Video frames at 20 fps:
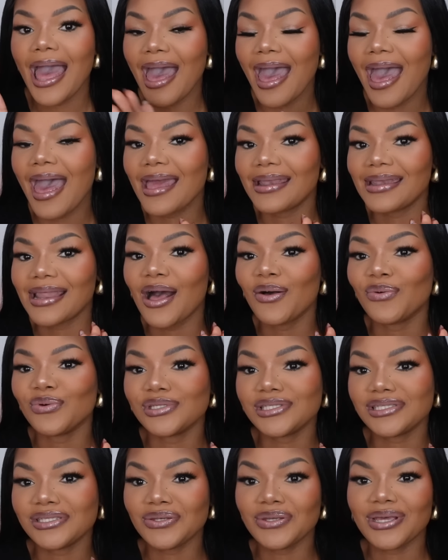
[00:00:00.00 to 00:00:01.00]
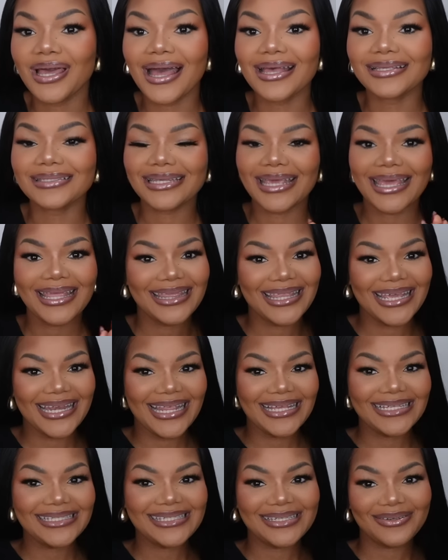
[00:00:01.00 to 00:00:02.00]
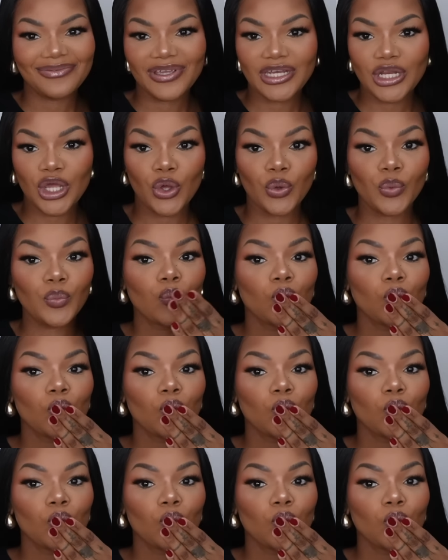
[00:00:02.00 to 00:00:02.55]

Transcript: and I will see you guys in the next video.